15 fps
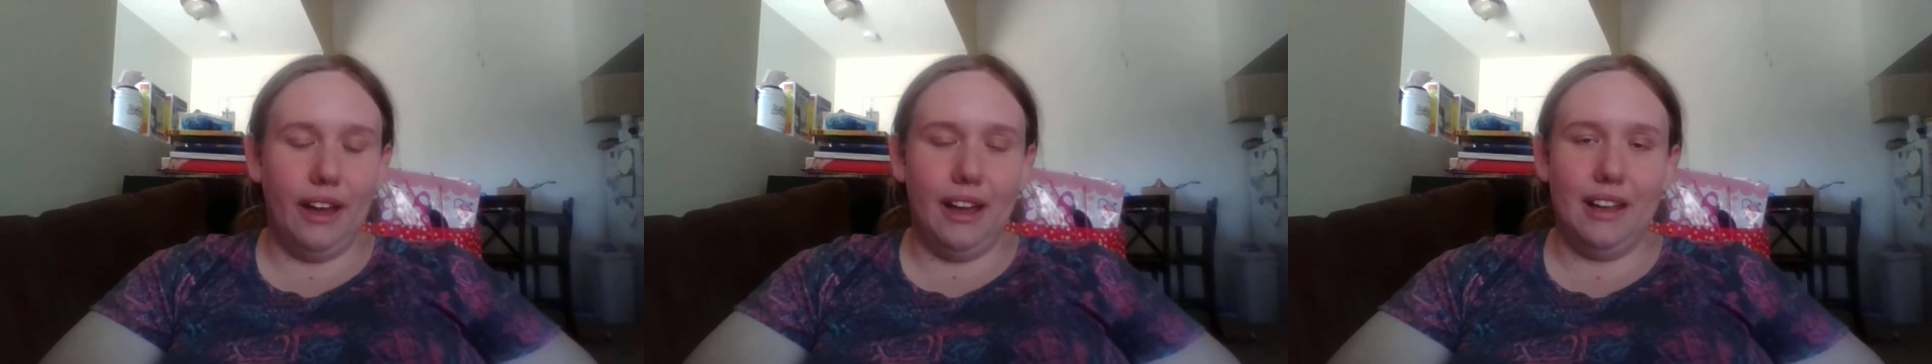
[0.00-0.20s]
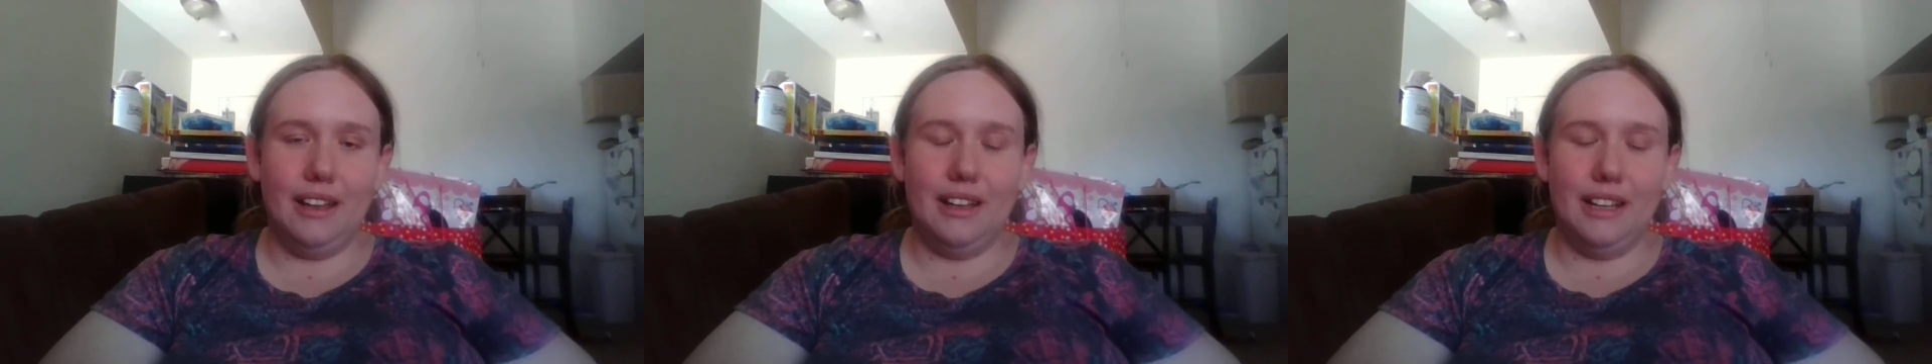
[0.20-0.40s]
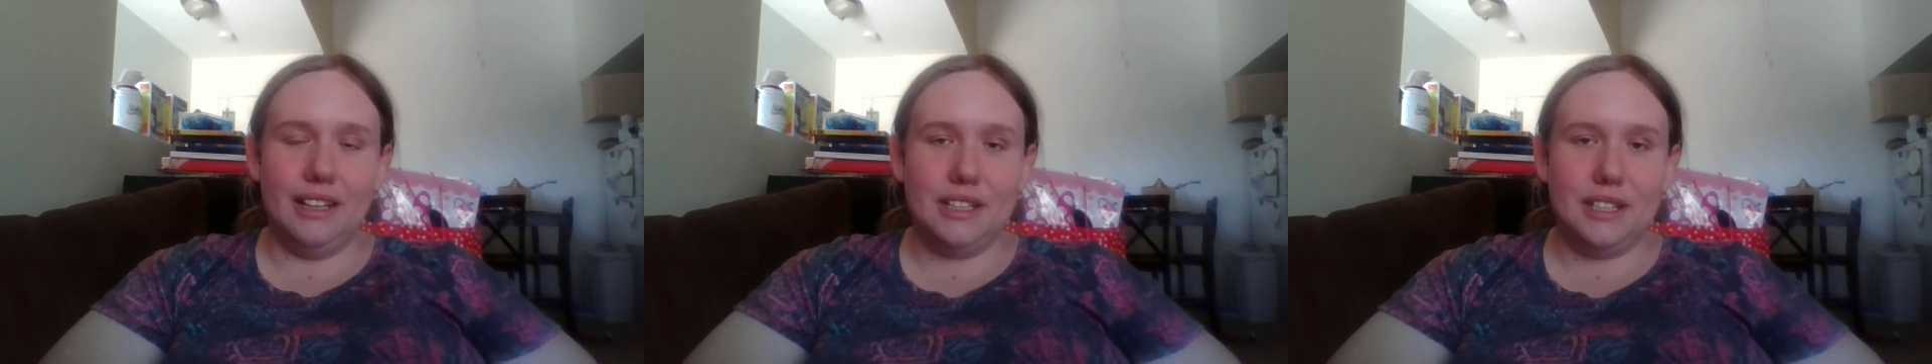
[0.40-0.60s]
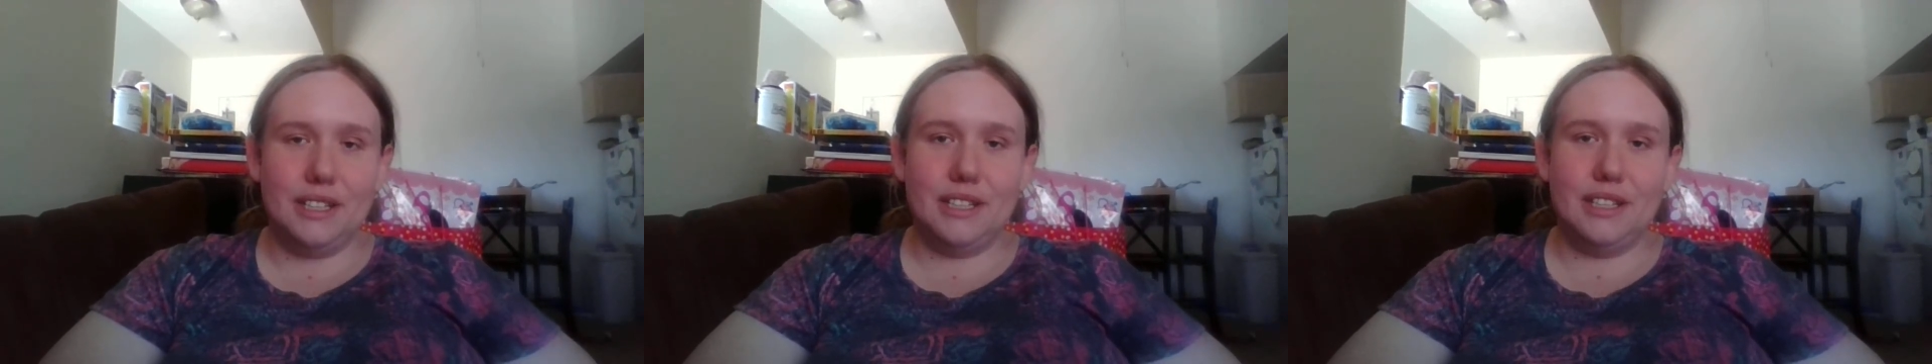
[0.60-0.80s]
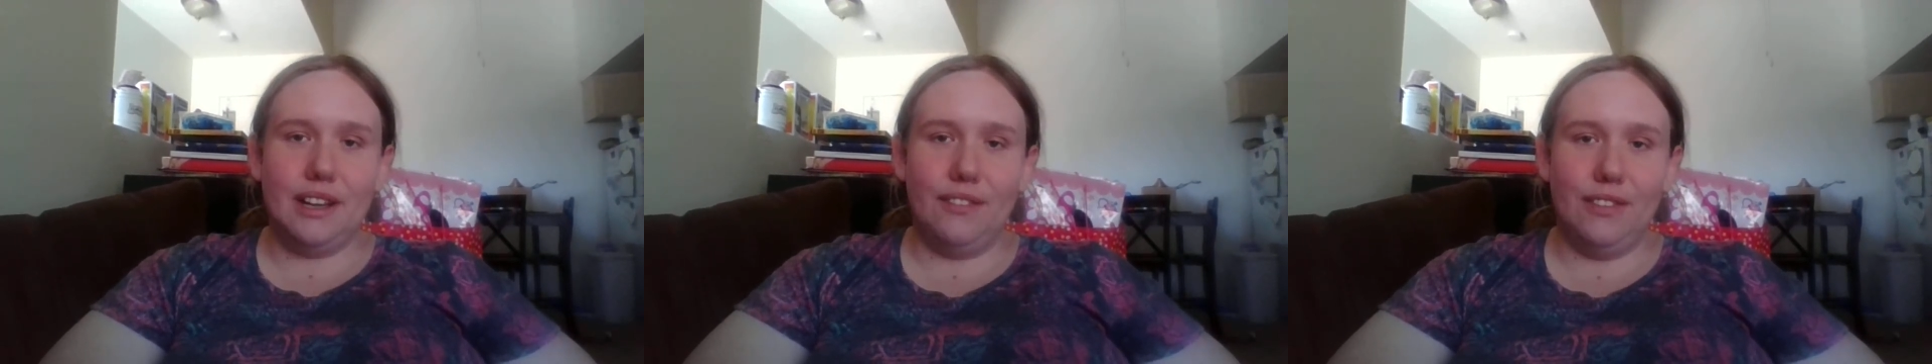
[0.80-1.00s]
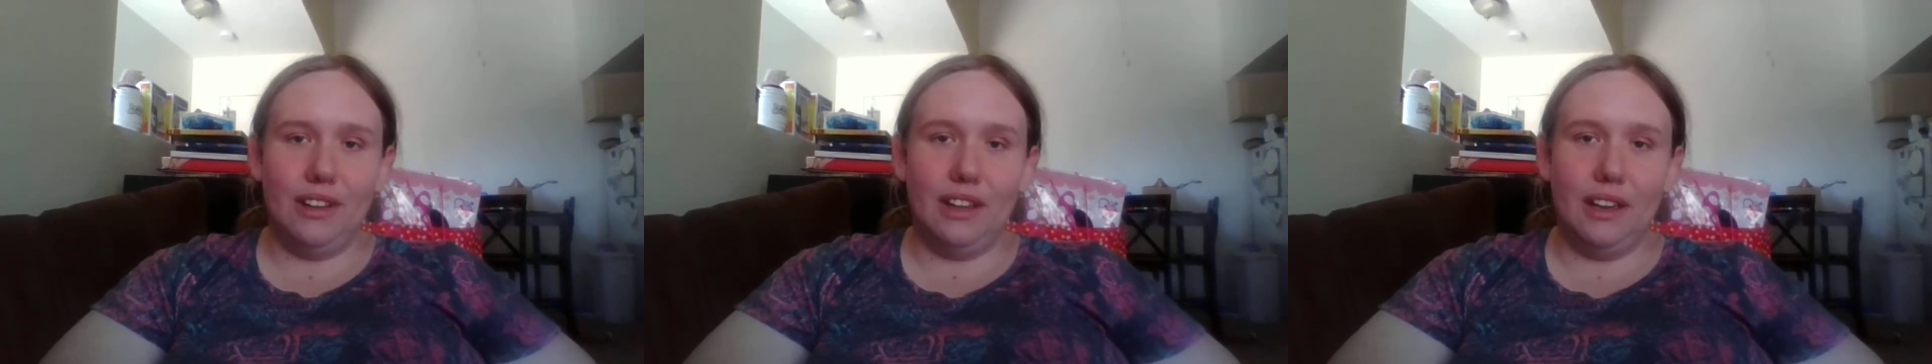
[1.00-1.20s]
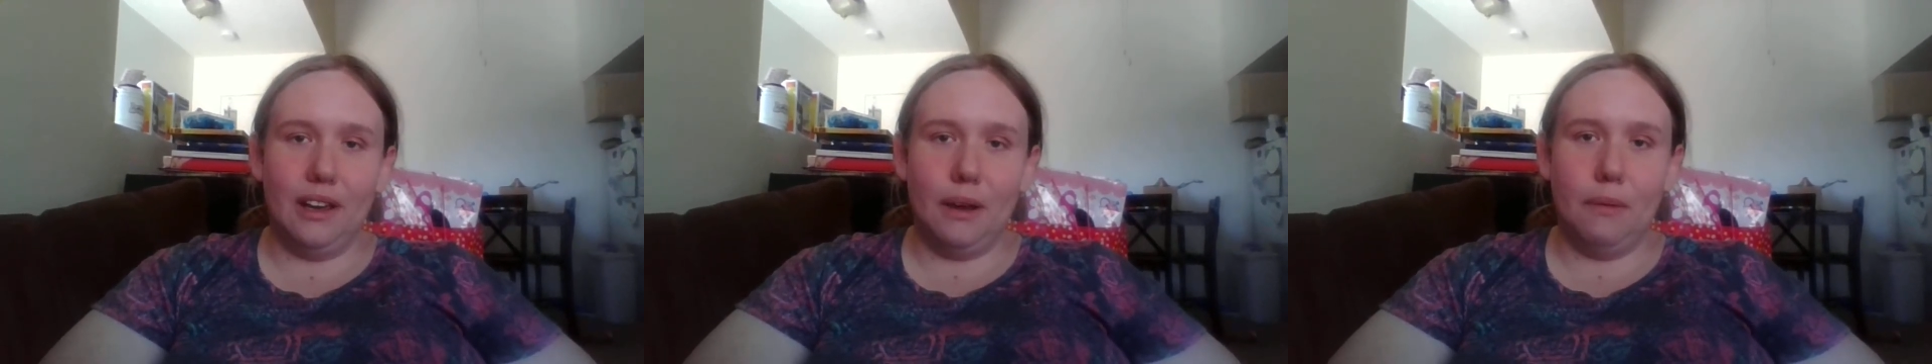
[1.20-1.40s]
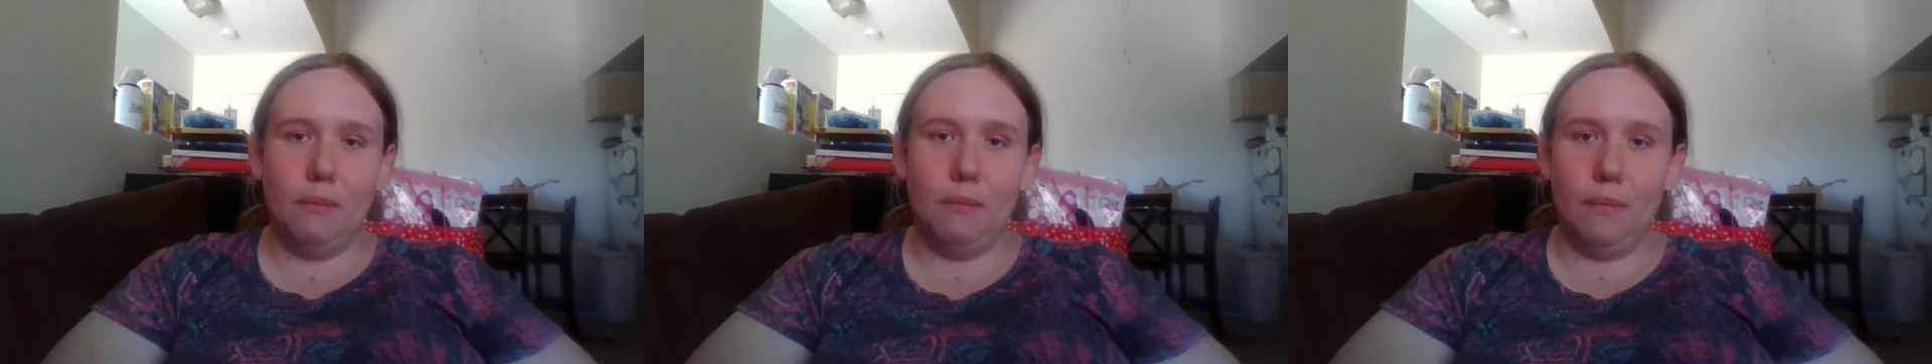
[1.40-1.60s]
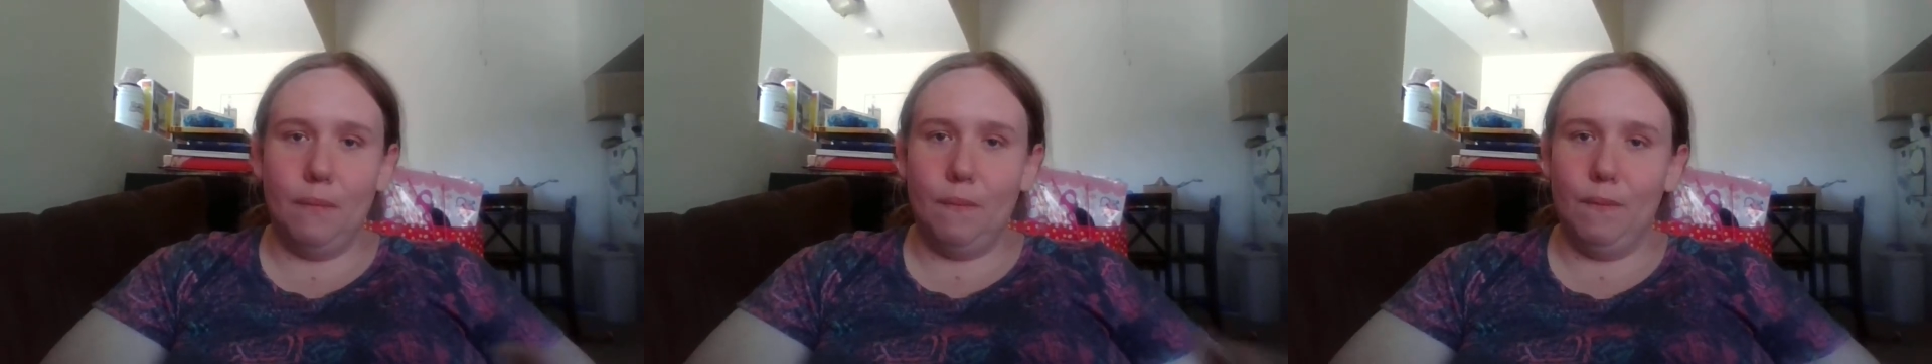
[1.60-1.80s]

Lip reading: and it's definitely a